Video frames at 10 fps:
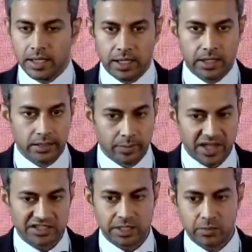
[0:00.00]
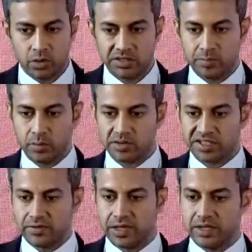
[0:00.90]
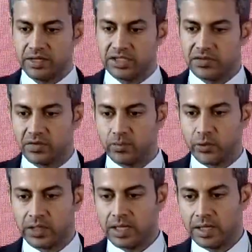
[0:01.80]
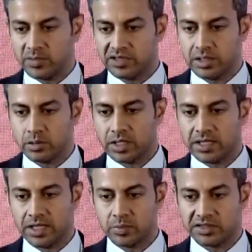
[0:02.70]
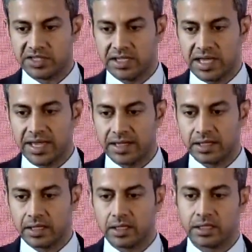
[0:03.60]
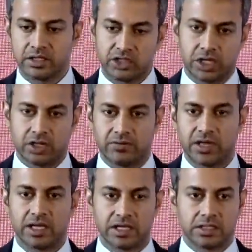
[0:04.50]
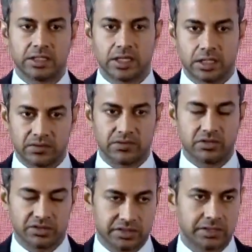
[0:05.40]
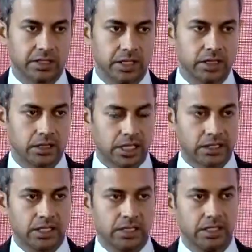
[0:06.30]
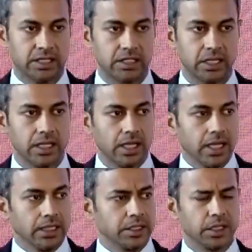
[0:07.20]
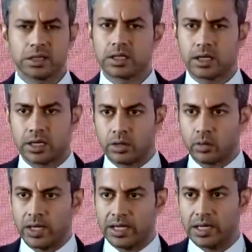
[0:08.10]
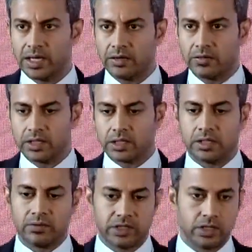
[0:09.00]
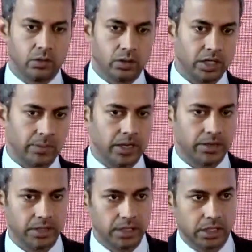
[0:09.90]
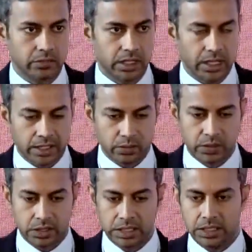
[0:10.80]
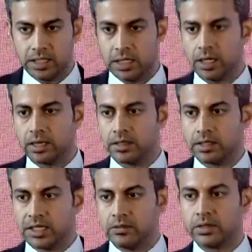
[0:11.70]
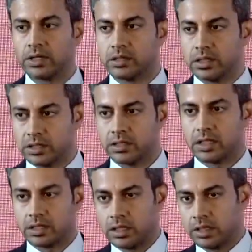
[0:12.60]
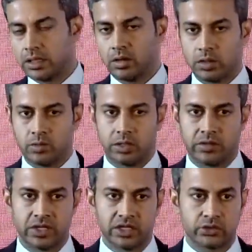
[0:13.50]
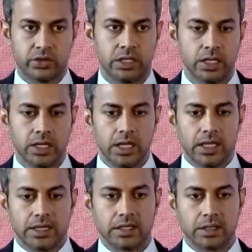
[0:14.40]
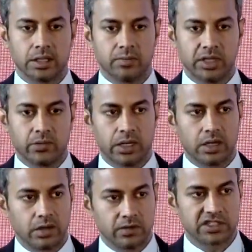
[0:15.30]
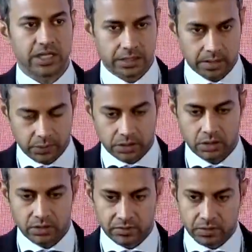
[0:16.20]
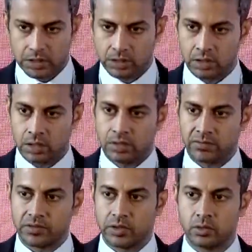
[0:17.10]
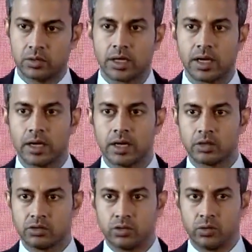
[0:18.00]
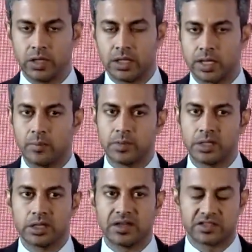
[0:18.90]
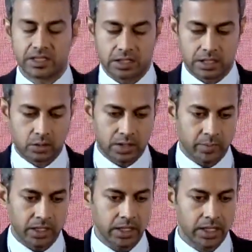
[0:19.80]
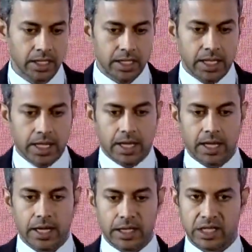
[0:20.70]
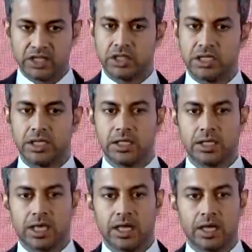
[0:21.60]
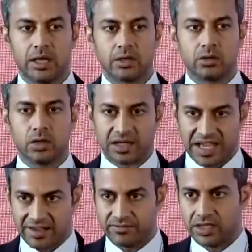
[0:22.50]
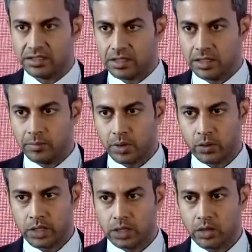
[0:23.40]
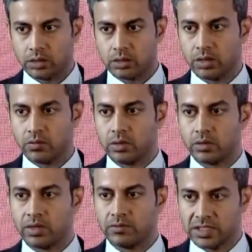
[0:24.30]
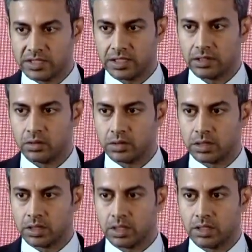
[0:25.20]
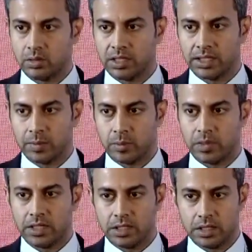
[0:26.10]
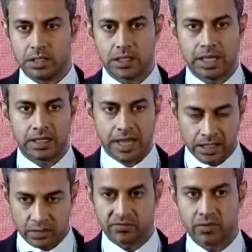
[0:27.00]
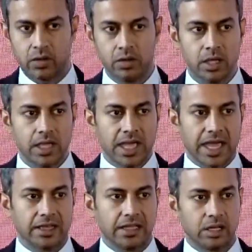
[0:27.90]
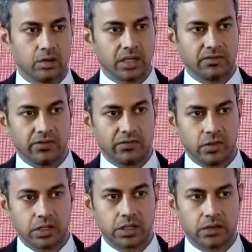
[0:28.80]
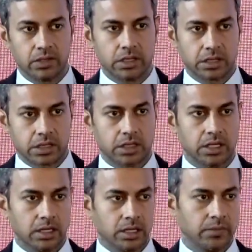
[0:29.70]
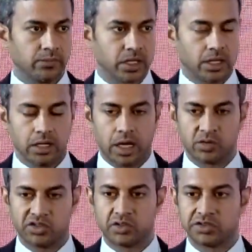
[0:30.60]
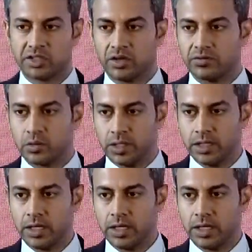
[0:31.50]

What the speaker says: The plastic molds imports have increased from 29% to 38%, and the share of die casting dies, of course, has decreased. This is quite in line with the overall demand trends as well. As we see, the EV transition is in the automotive industry. That is something where a lot of startups, a lot of new two-wheeler companies have started to come in. Essentially, they do not have the engineering prowess or do not want to invest in those tooling capabilities as of now, and they are looking for full service outsourcing of tooling,